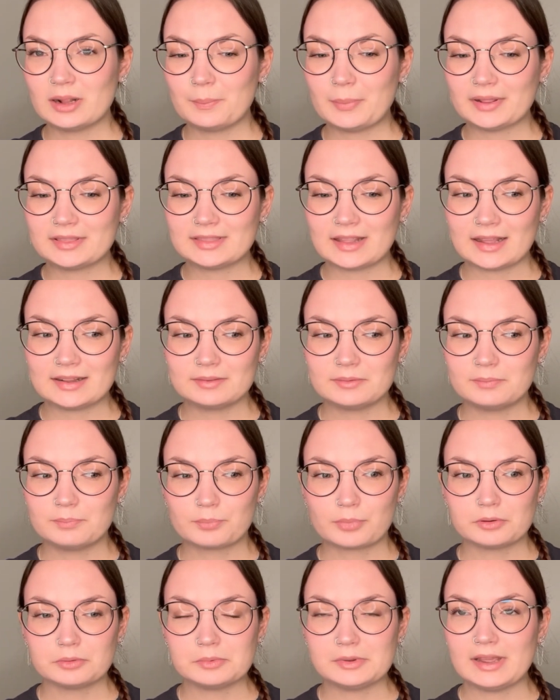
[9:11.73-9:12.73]
but that
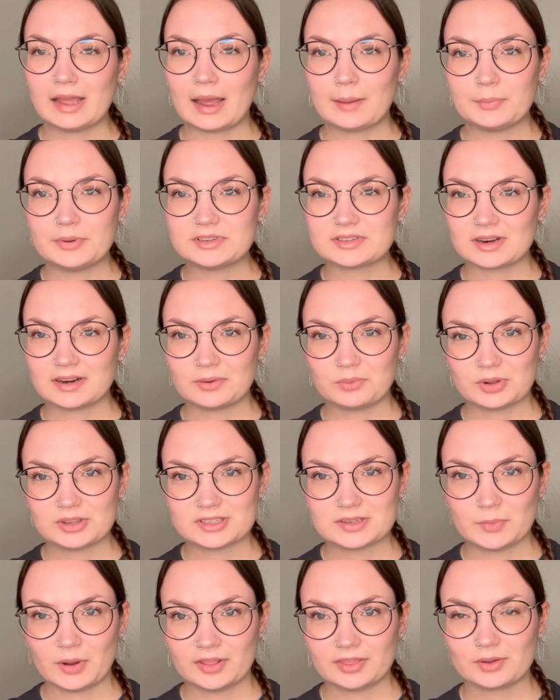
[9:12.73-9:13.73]
probably happens like once
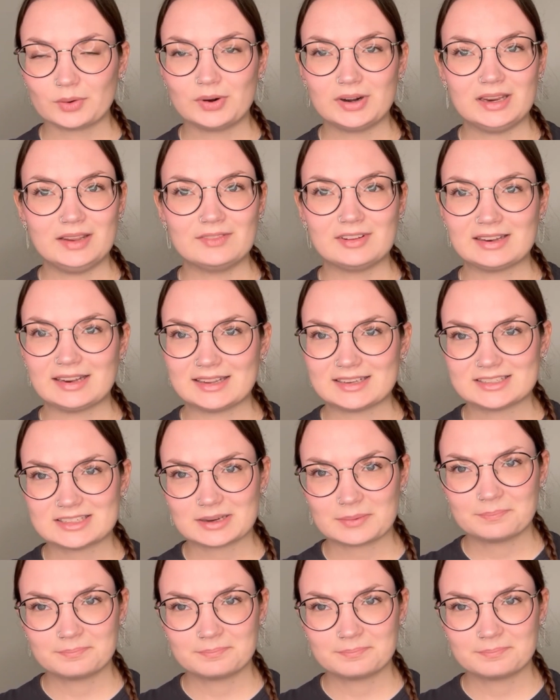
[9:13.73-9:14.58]
a month or even less.